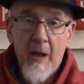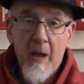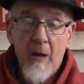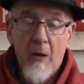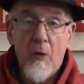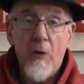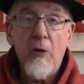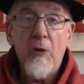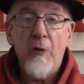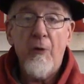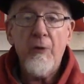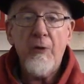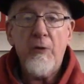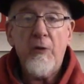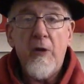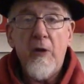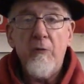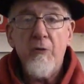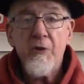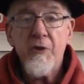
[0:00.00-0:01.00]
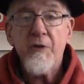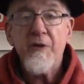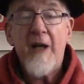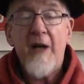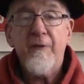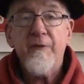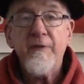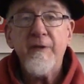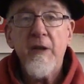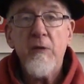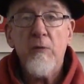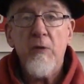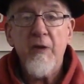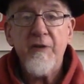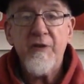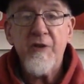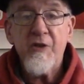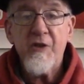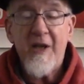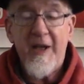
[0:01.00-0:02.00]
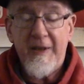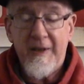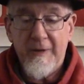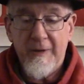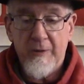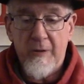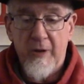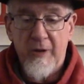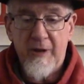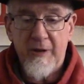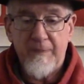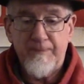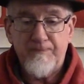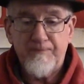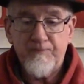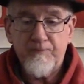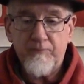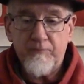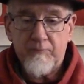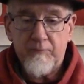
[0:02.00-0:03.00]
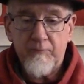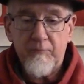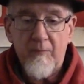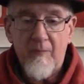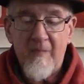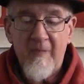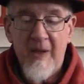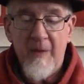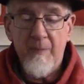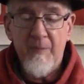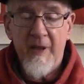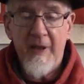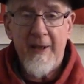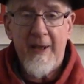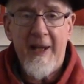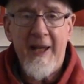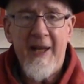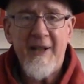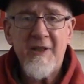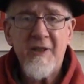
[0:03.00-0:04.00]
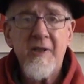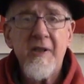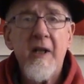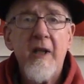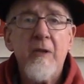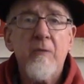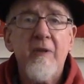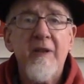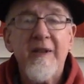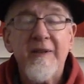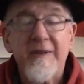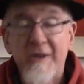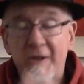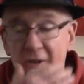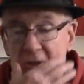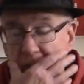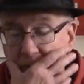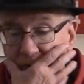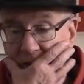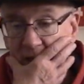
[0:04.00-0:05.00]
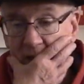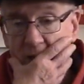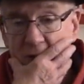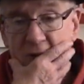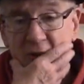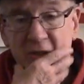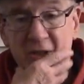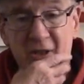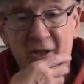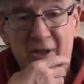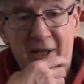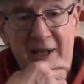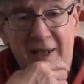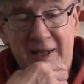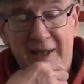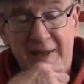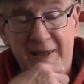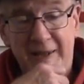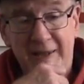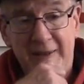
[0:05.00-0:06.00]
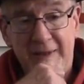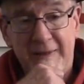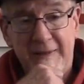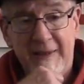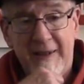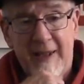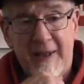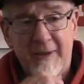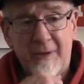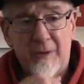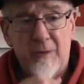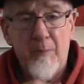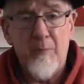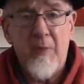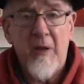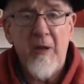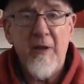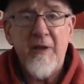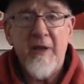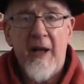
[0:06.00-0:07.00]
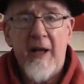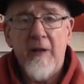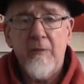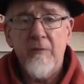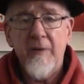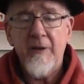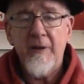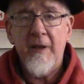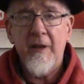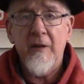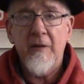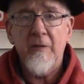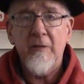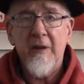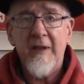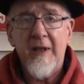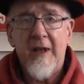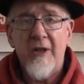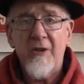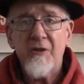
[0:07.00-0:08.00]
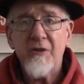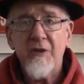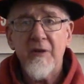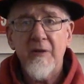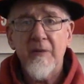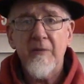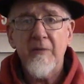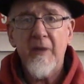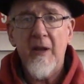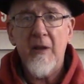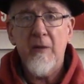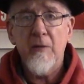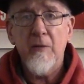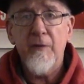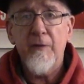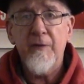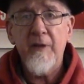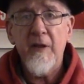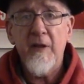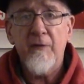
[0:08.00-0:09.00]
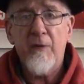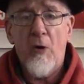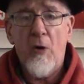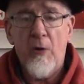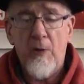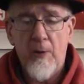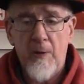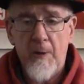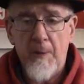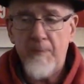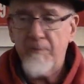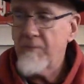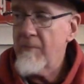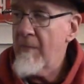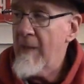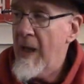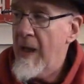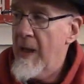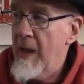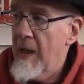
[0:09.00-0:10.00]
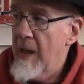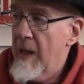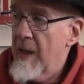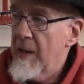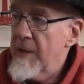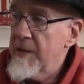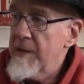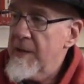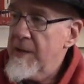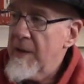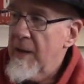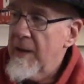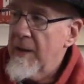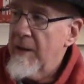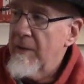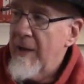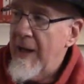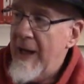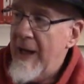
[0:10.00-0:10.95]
all in all, it was definitely worth a second look. But I had to segue into something else because I get, you know, I got a little burnt out with, you know, a constant, you know, feed of horror. So